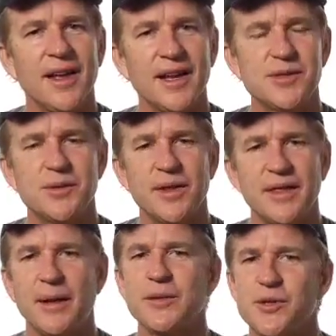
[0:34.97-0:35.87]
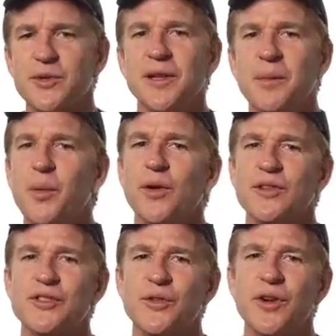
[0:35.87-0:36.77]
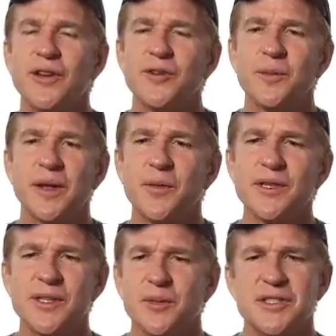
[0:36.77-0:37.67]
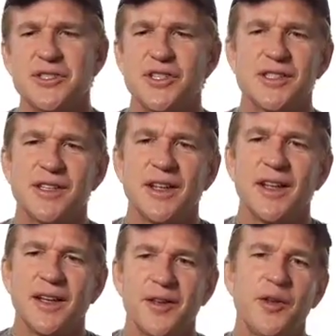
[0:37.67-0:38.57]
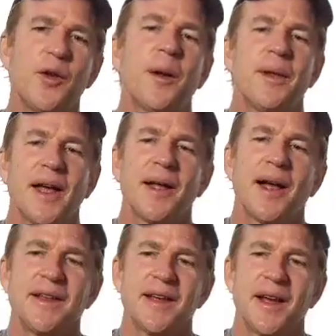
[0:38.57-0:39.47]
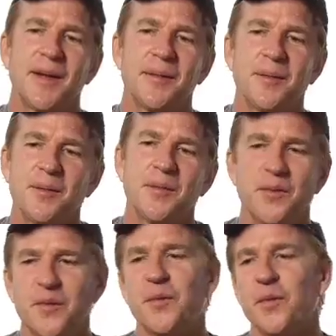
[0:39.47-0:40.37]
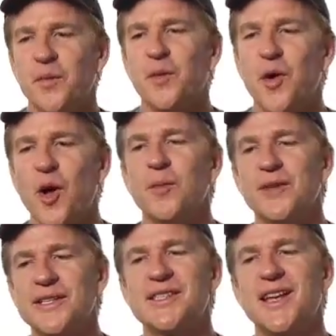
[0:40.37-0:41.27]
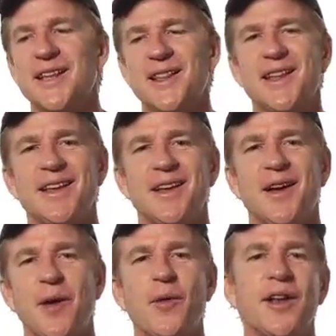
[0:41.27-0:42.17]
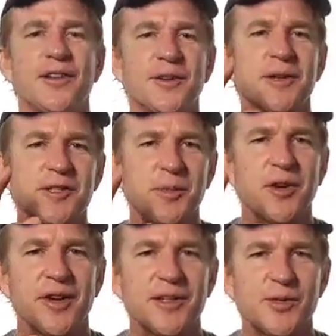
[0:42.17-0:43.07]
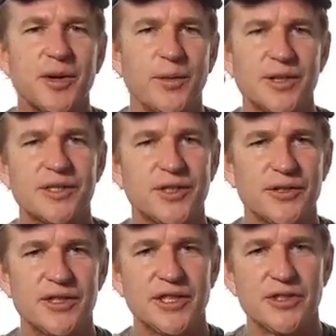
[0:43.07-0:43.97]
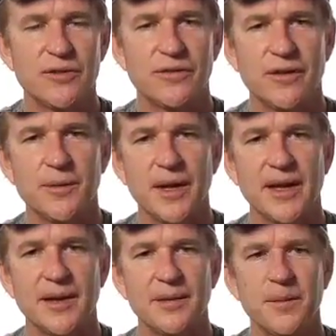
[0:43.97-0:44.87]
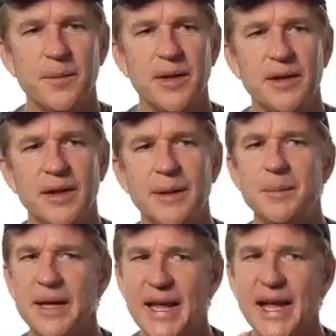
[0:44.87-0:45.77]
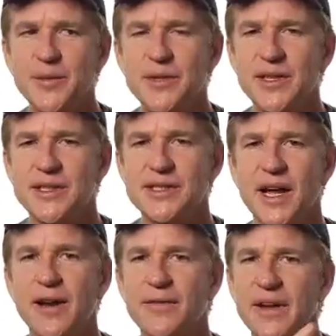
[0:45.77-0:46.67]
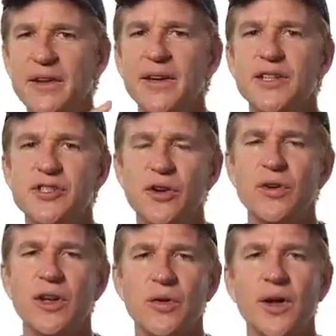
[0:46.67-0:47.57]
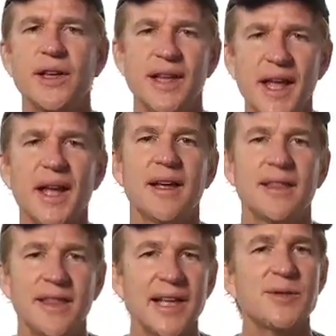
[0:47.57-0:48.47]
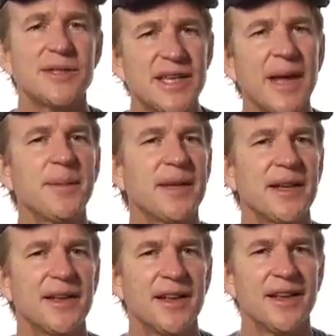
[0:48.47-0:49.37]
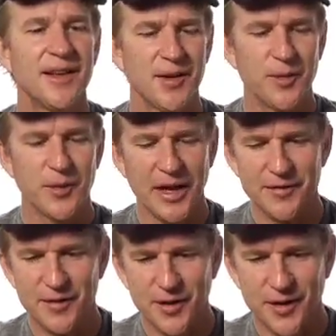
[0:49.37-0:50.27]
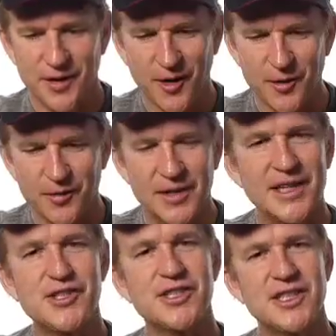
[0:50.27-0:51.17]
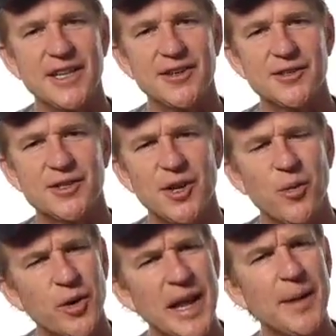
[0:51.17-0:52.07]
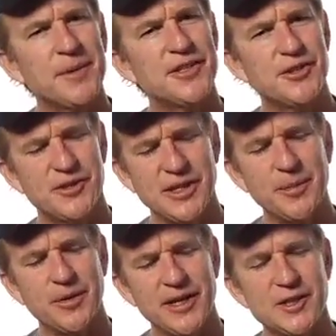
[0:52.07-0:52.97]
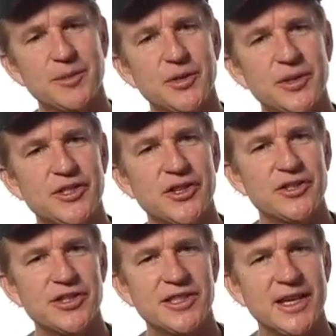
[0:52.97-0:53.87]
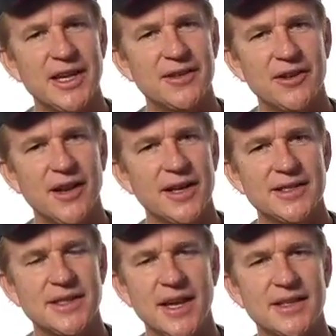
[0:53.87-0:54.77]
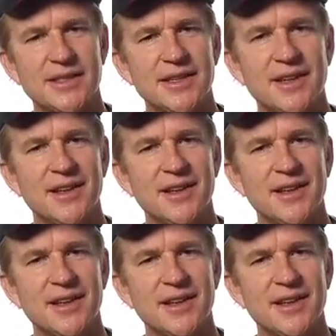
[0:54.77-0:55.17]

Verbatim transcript: Is that was a really important story to me. It wasn't wasn't just, you know, I mean I, I, I calmly said that I wanted to experience what it was to use digital filmmaking. But it began with the desire of hearing a joke and going, yeah, that's what's happening. We have uh, our religious leaders. What happened to separation between church and state in the United States?